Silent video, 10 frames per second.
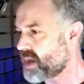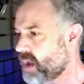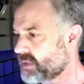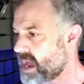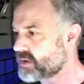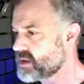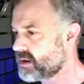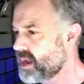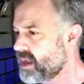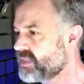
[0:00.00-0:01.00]
out loud.
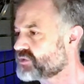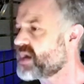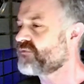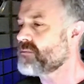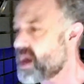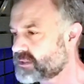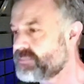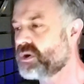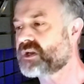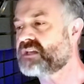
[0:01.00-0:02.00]
The train for
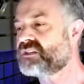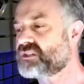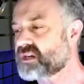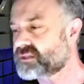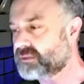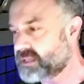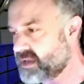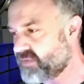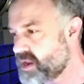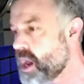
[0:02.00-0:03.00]
Magdeburg is just leaving.